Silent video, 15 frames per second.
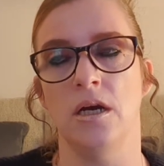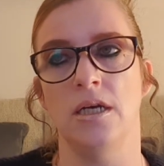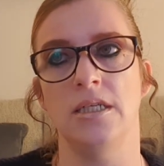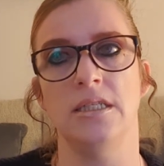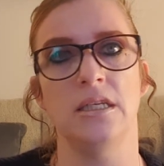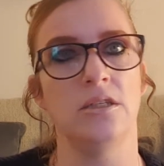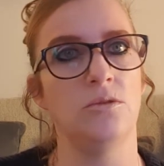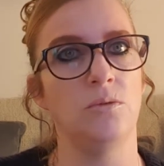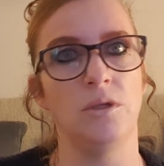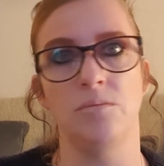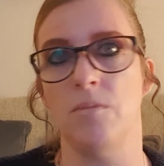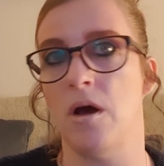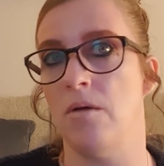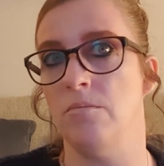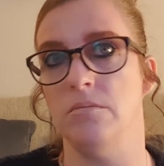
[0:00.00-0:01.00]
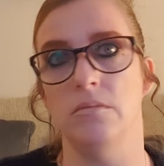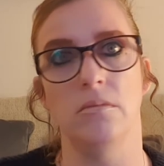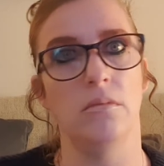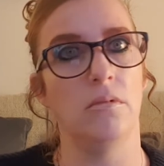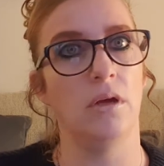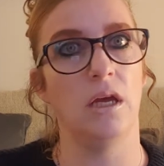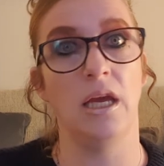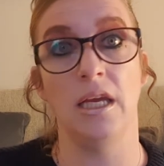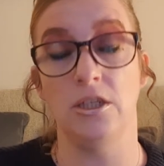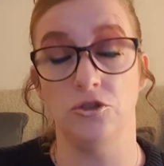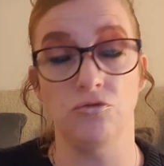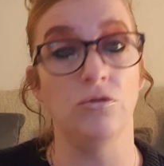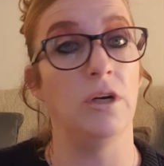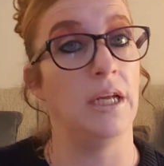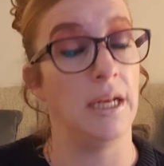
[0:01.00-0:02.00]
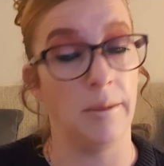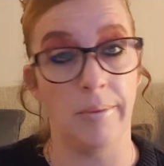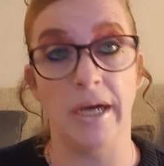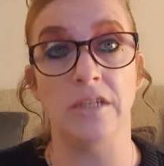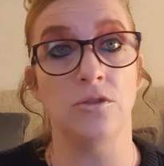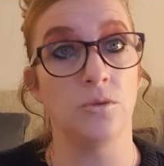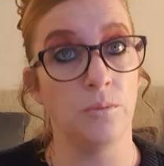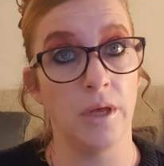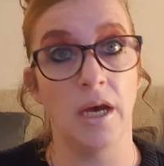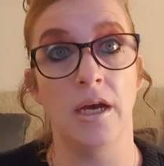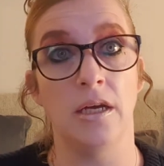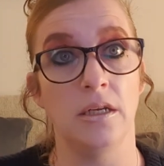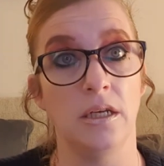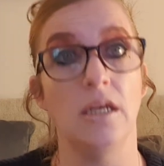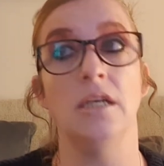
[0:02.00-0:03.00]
he said to his mum, it's really bad up there.